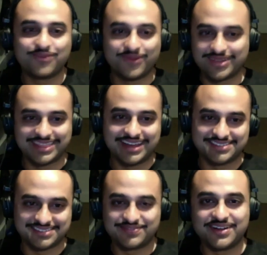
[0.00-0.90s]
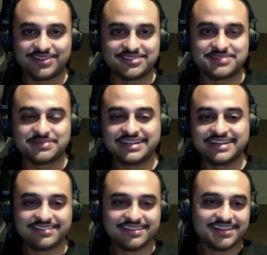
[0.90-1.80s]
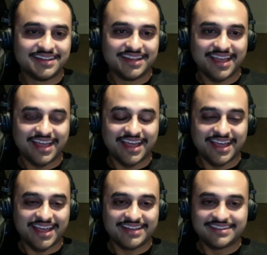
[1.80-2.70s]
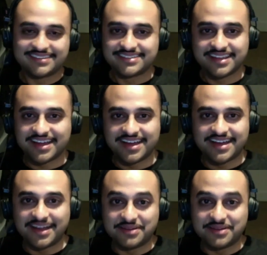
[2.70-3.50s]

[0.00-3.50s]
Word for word: 40,000 followers by now, and. I